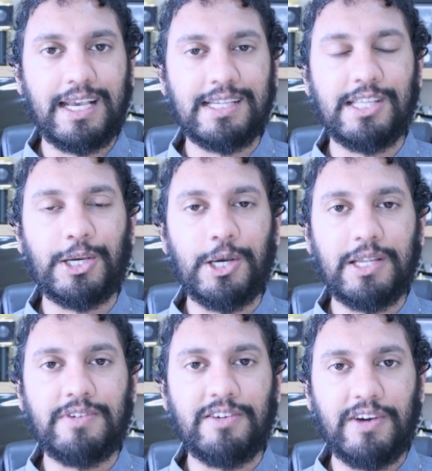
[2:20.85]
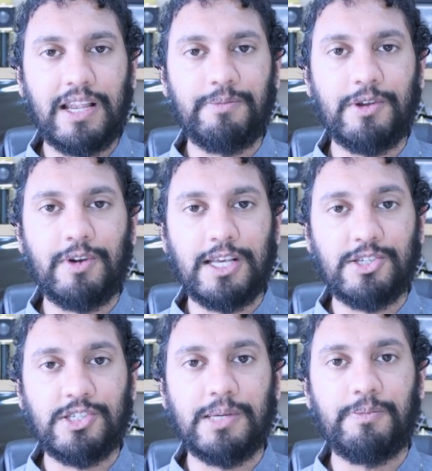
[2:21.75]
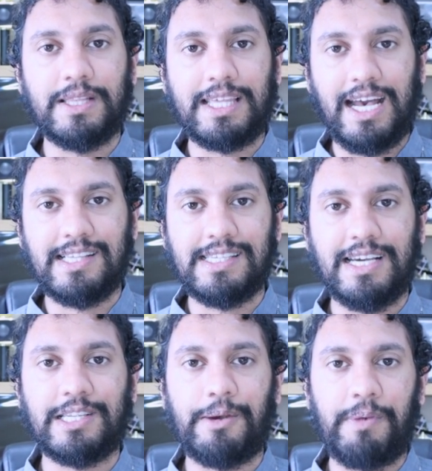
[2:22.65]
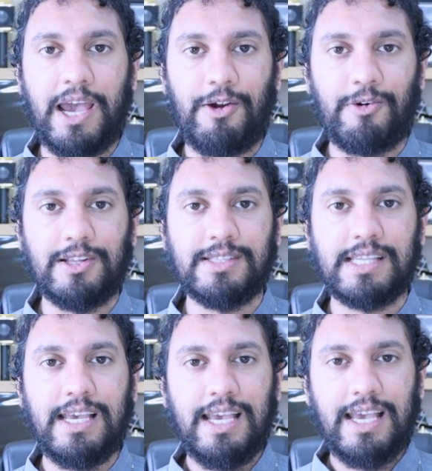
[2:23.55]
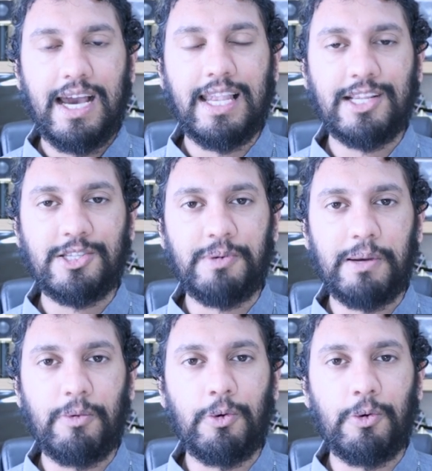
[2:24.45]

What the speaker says: I guess they could have developed the relationship with Cassie and her parents a little bit